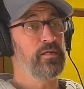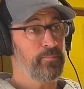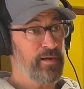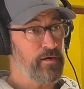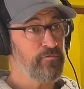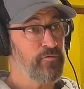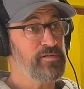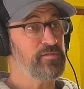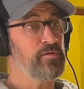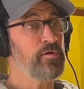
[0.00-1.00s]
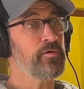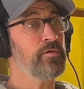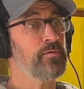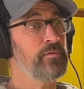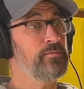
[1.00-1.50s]
make our voices
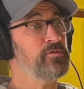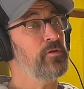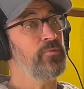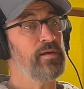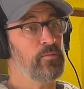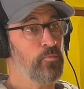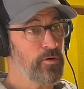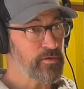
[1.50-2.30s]
heard so that we can work